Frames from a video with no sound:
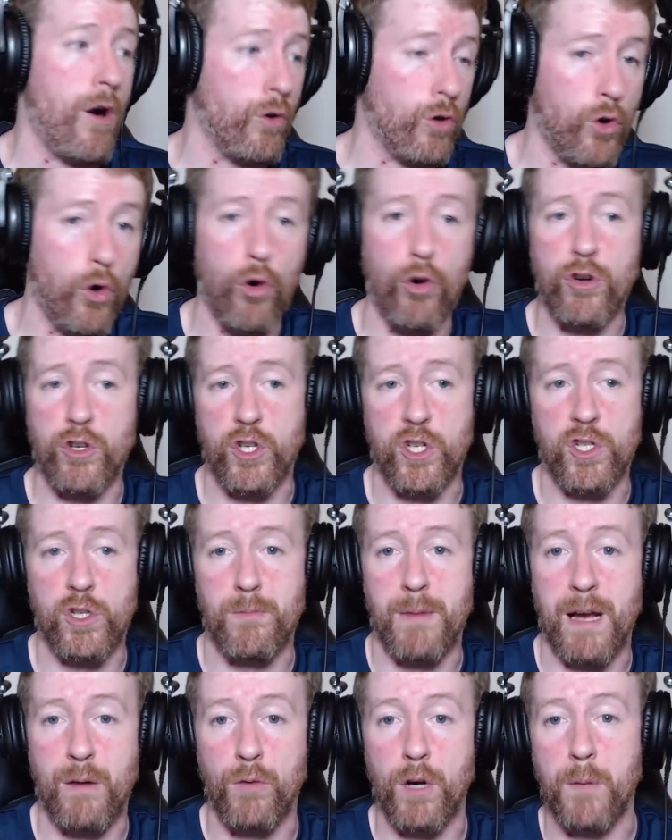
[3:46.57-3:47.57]
or coaches
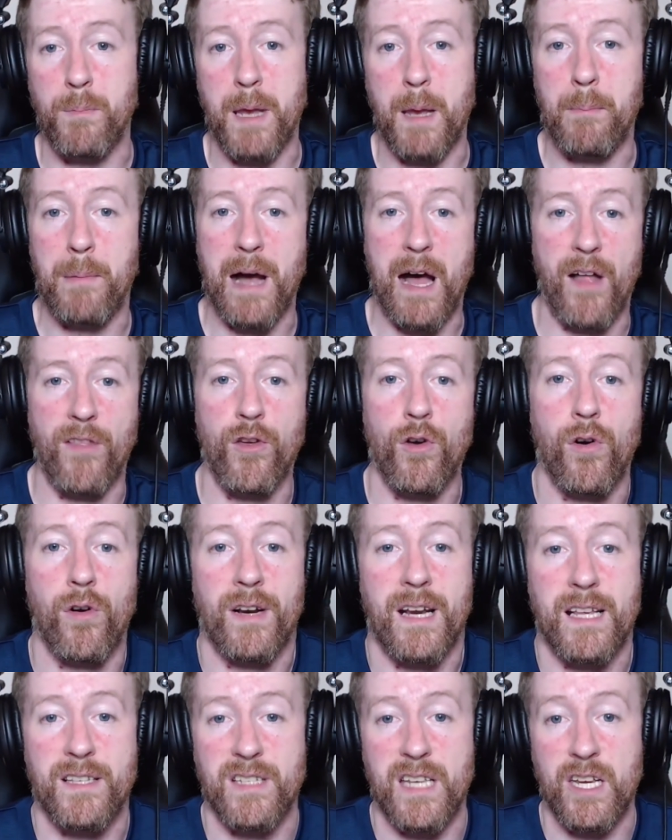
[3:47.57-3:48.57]
who might want to be a part of the
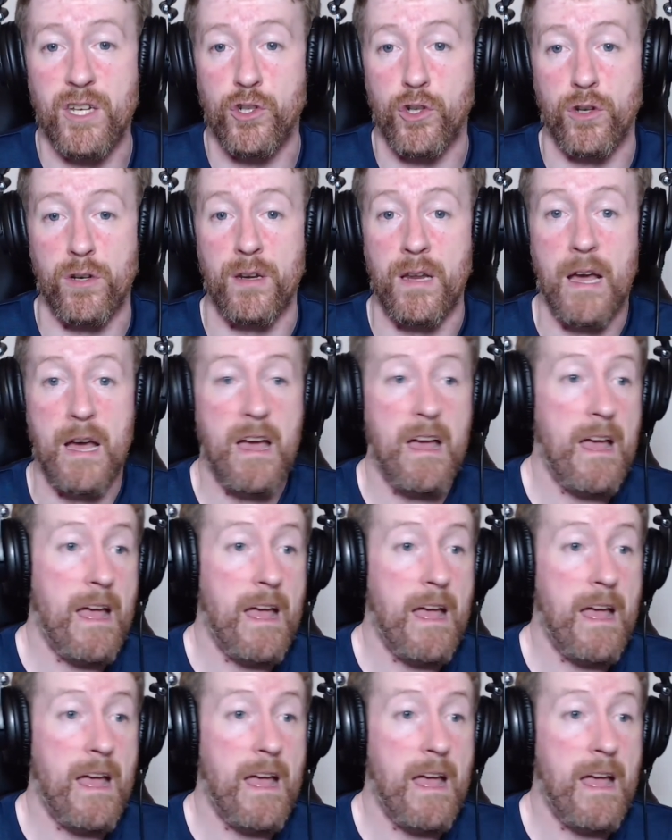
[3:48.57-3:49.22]
organization.